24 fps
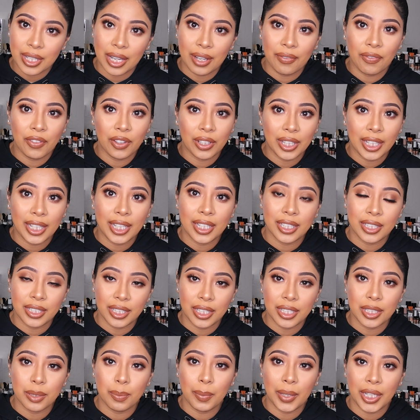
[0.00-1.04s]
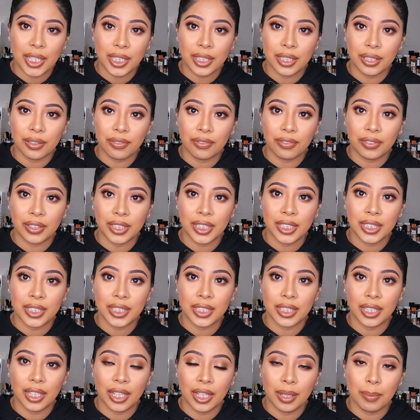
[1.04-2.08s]
I feel like it does make a
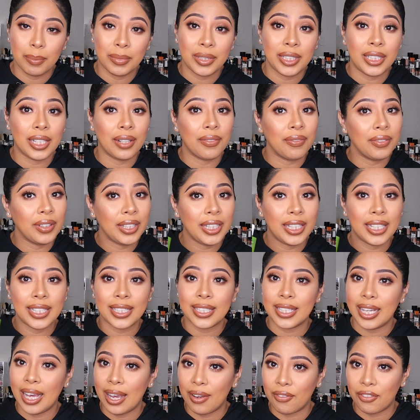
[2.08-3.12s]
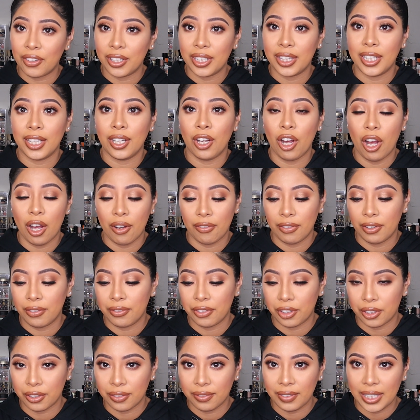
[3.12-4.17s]
difference. Definitely gets everything off of
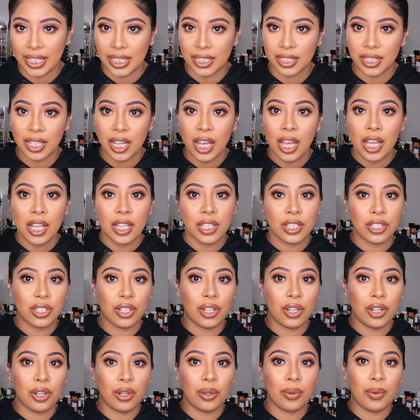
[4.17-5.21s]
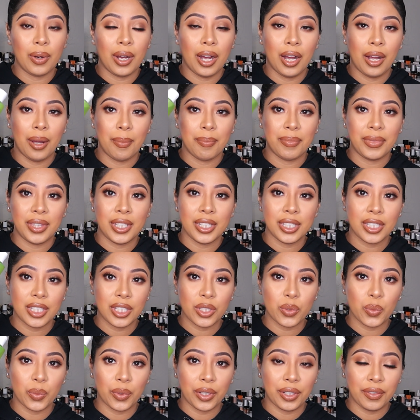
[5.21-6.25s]
your face. So this
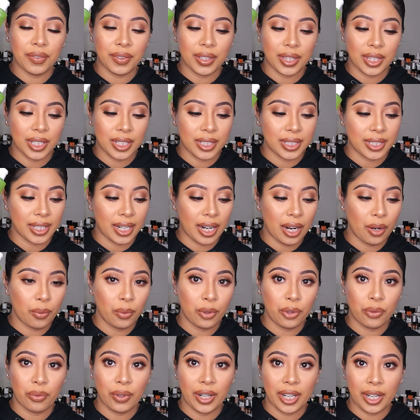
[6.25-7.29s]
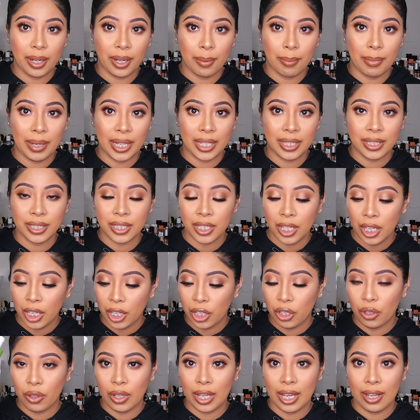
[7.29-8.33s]
is one of the things that I would recommend
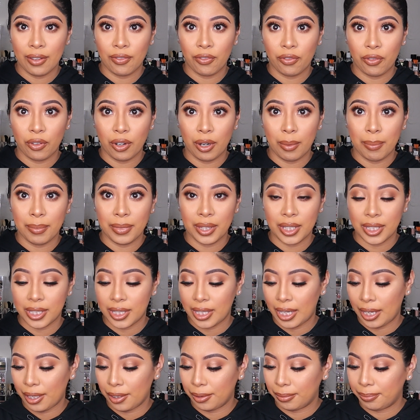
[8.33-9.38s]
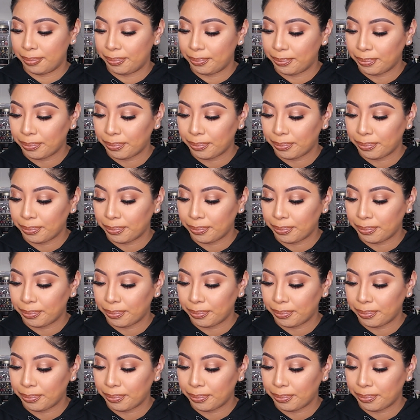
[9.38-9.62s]
you get from the sale.